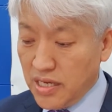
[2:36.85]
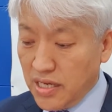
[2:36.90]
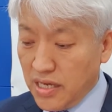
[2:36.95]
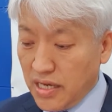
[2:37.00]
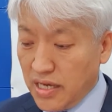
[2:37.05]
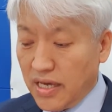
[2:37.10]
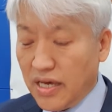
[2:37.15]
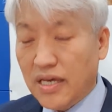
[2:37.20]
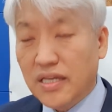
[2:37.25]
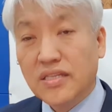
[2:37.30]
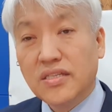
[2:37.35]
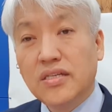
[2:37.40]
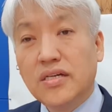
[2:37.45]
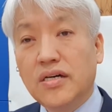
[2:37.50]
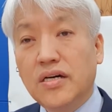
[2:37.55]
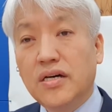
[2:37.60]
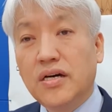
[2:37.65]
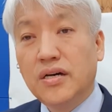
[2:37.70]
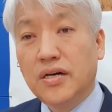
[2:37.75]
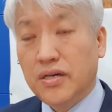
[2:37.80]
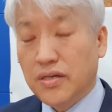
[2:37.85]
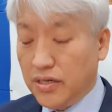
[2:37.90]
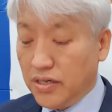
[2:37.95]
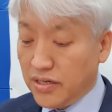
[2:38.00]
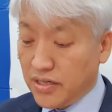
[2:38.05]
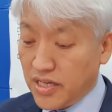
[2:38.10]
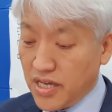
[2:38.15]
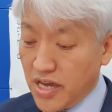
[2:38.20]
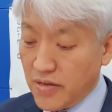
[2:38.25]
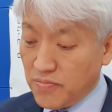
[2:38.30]
and
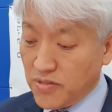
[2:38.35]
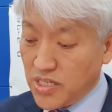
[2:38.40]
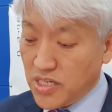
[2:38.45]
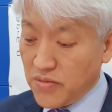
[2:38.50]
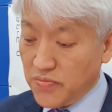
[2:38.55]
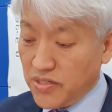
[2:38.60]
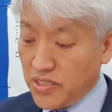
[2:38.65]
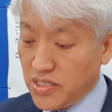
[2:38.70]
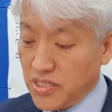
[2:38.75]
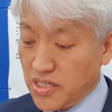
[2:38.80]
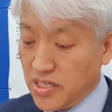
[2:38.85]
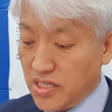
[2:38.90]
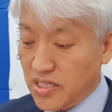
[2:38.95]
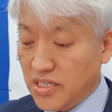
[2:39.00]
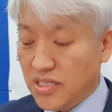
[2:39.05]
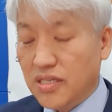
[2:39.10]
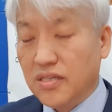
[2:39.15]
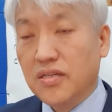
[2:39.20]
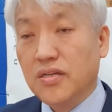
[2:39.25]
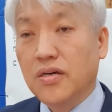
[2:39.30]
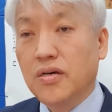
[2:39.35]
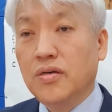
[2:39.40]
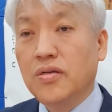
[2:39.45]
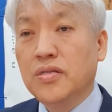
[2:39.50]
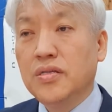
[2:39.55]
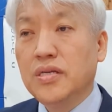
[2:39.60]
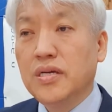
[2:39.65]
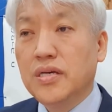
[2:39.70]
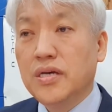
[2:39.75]
captivity, you know.